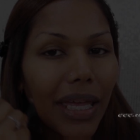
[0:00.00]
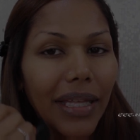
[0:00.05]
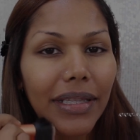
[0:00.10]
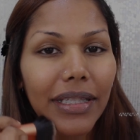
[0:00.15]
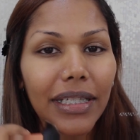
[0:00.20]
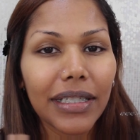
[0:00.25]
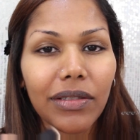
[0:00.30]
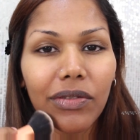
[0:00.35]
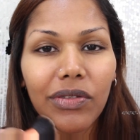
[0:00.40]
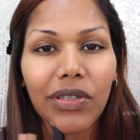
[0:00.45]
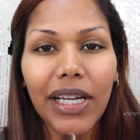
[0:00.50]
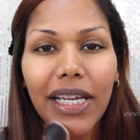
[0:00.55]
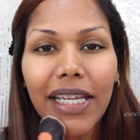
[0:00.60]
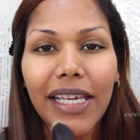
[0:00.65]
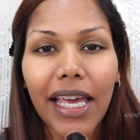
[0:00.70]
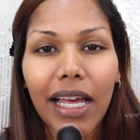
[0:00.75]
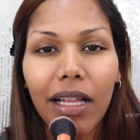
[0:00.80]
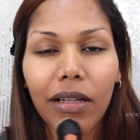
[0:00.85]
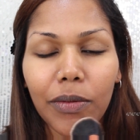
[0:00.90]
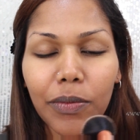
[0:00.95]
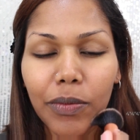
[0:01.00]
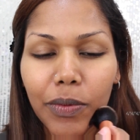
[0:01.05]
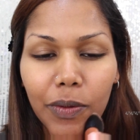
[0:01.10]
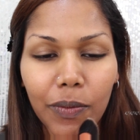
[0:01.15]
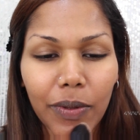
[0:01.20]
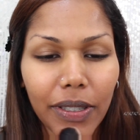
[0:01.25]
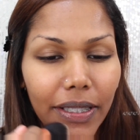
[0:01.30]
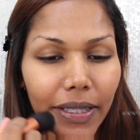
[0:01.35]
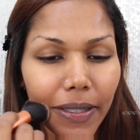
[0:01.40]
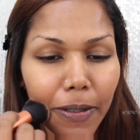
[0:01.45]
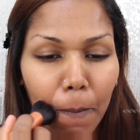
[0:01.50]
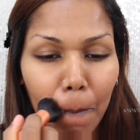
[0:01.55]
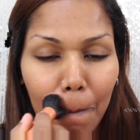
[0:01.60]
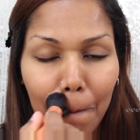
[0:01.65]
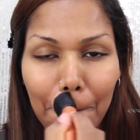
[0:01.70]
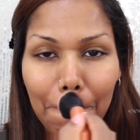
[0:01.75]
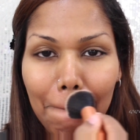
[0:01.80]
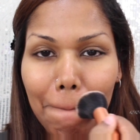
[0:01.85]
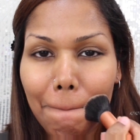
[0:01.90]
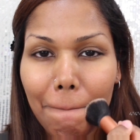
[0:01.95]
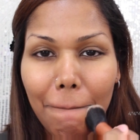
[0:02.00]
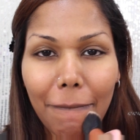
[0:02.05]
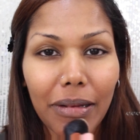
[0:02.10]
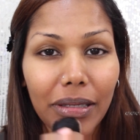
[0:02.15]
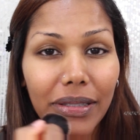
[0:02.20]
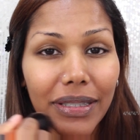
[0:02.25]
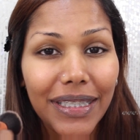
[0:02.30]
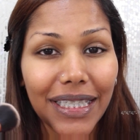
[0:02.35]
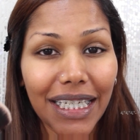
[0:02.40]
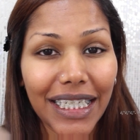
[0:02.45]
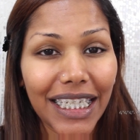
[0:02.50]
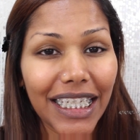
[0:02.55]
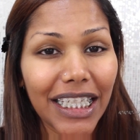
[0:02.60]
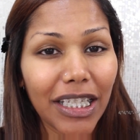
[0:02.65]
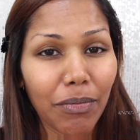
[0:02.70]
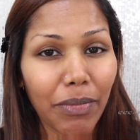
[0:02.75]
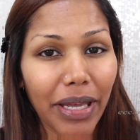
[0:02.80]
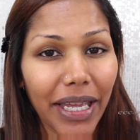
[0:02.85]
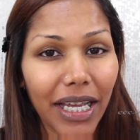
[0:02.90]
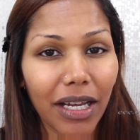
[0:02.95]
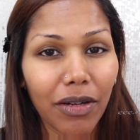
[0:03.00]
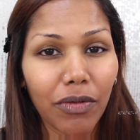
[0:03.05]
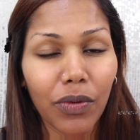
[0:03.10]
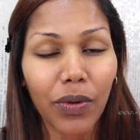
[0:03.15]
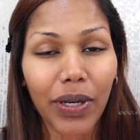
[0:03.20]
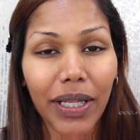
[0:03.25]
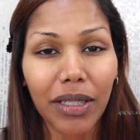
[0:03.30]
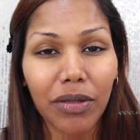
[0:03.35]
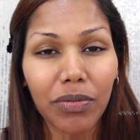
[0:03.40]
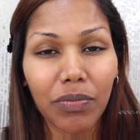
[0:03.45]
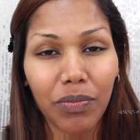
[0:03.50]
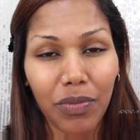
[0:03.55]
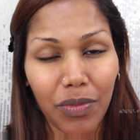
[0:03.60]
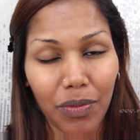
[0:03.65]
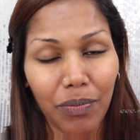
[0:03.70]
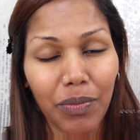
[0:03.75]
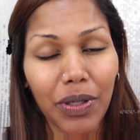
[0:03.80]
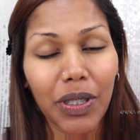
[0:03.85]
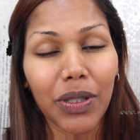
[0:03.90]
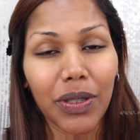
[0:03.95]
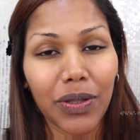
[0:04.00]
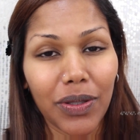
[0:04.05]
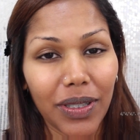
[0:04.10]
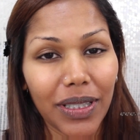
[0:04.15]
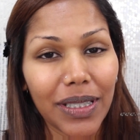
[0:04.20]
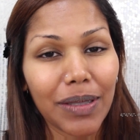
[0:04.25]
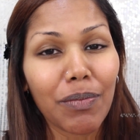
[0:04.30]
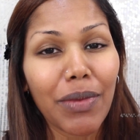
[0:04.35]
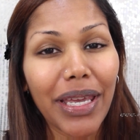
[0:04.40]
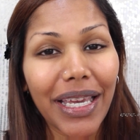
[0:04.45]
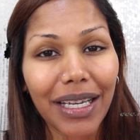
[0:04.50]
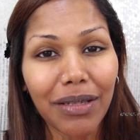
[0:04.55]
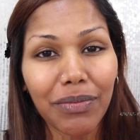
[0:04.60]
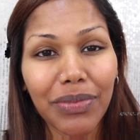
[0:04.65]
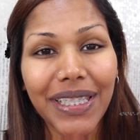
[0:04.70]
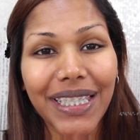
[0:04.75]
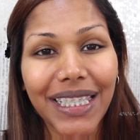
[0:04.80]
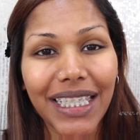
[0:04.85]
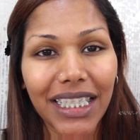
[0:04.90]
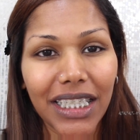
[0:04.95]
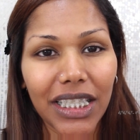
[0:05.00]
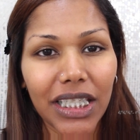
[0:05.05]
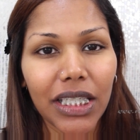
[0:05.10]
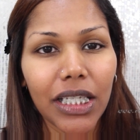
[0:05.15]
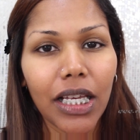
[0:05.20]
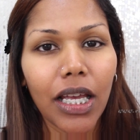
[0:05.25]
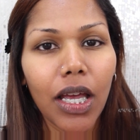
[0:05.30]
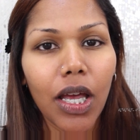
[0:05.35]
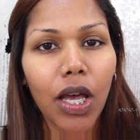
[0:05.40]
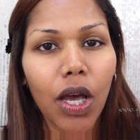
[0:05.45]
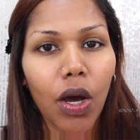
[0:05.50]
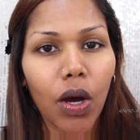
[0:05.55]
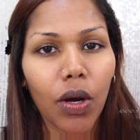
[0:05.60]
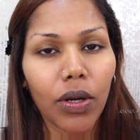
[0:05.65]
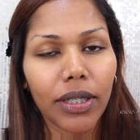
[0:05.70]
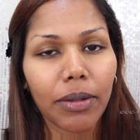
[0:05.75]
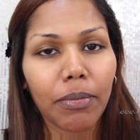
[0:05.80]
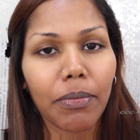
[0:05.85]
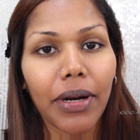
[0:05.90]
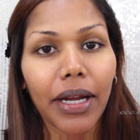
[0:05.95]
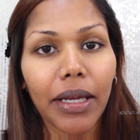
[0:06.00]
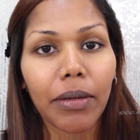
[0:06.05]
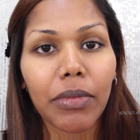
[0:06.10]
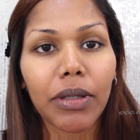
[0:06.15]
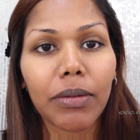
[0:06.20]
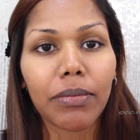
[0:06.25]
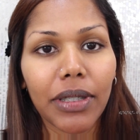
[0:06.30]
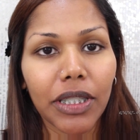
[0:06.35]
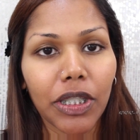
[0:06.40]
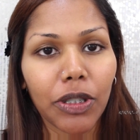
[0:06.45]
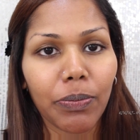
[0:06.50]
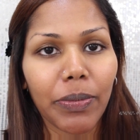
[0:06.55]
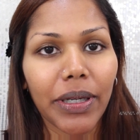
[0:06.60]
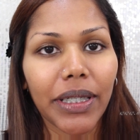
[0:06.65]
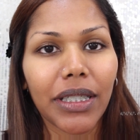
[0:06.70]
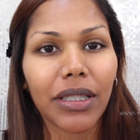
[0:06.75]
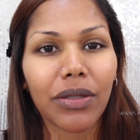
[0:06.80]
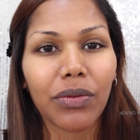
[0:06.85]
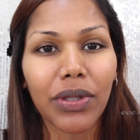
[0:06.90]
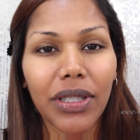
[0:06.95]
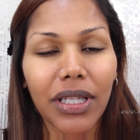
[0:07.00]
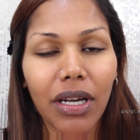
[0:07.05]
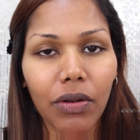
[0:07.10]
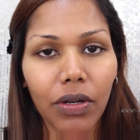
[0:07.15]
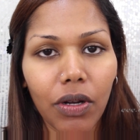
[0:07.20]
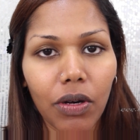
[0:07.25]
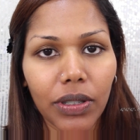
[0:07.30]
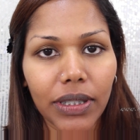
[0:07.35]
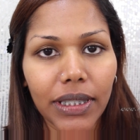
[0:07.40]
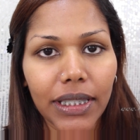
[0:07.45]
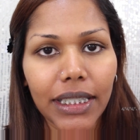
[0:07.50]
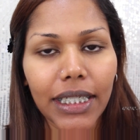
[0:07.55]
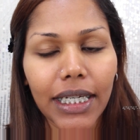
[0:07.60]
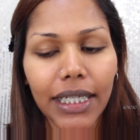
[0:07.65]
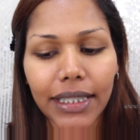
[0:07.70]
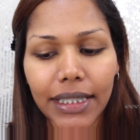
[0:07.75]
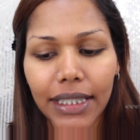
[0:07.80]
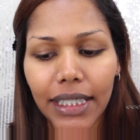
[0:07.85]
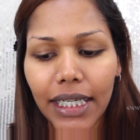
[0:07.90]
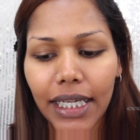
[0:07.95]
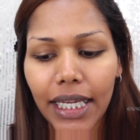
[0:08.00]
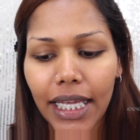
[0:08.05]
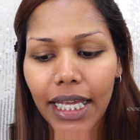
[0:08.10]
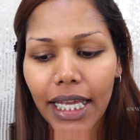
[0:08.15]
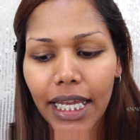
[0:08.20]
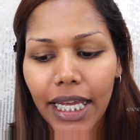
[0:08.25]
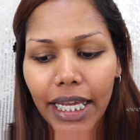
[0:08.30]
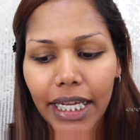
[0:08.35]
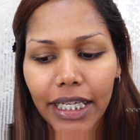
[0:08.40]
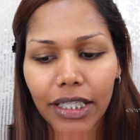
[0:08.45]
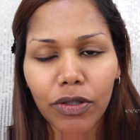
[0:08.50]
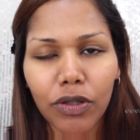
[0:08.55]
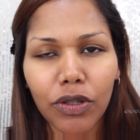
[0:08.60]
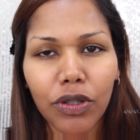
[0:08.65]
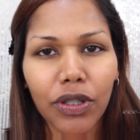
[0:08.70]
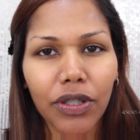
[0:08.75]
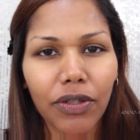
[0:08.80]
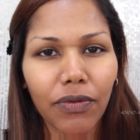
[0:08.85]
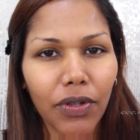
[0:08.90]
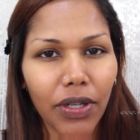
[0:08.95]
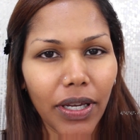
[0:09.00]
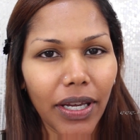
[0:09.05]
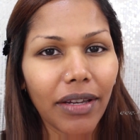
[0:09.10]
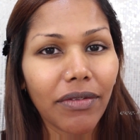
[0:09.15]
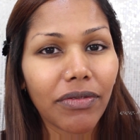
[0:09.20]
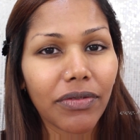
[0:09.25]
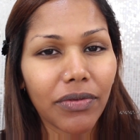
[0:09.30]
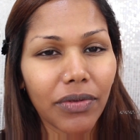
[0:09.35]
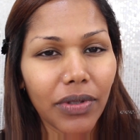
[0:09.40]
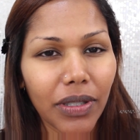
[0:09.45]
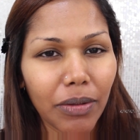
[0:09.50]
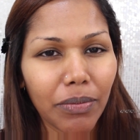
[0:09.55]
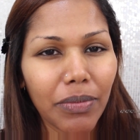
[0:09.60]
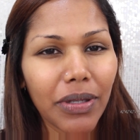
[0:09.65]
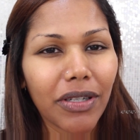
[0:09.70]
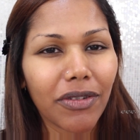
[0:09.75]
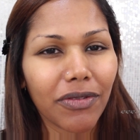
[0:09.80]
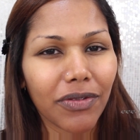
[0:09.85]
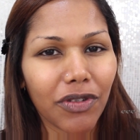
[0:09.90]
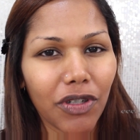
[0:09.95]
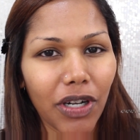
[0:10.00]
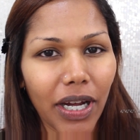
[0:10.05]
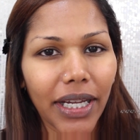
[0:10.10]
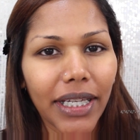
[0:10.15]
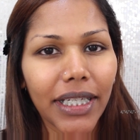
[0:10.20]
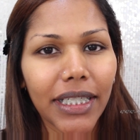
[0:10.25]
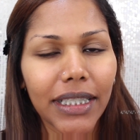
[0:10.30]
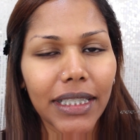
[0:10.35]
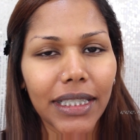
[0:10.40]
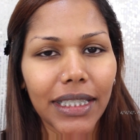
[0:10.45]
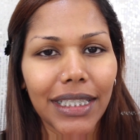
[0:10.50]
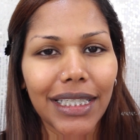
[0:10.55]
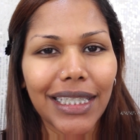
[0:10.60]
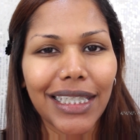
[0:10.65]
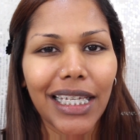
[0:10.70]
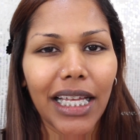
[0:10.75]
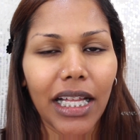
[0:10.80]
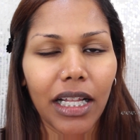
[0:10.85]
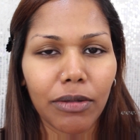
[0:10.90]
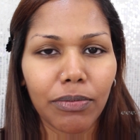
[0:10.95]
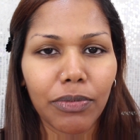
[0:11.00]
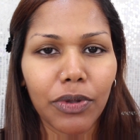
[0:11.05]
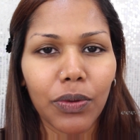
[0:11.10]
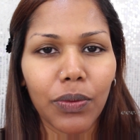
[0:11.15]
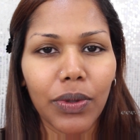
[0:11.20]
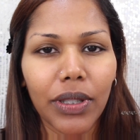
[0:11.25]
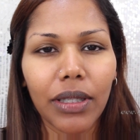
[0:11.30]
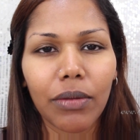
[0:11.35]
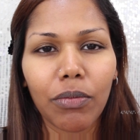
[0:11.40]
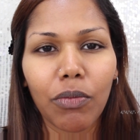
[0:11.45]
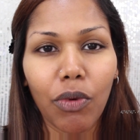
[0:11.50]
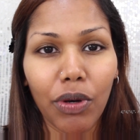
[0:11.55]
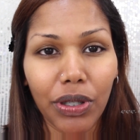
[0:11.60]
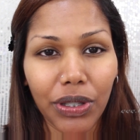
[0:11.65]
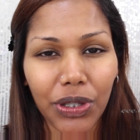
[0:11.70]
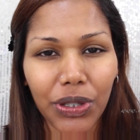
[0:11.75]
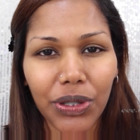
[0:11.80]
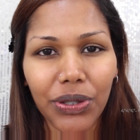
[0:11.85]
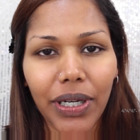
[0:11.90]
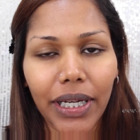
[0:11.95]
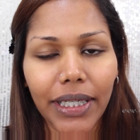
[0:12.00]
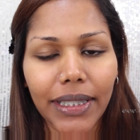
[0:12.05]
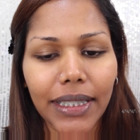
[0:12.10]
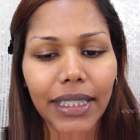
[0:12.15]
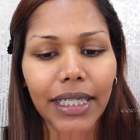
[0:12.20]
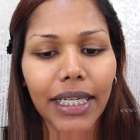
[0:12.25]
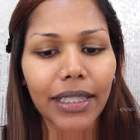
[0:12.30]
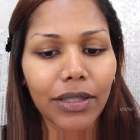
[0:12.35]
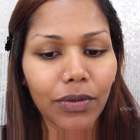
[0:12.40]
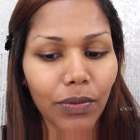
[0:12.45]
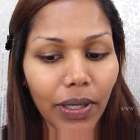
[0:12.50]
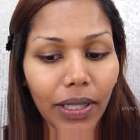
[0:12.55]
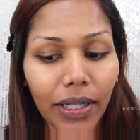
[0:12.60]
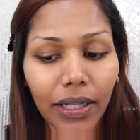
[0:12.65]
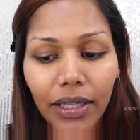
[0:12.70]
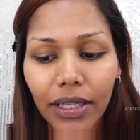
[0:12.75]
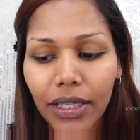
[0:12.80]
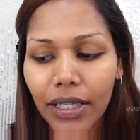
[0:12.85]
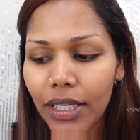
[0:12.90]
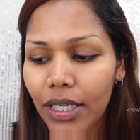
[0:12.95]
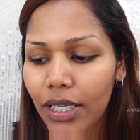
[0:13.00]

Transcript: And this really helps with setting the makeup well, because the makeup sits on a primer much better without oxidizing. And also if you have a bit of dryness, this helps with moisturizing as well.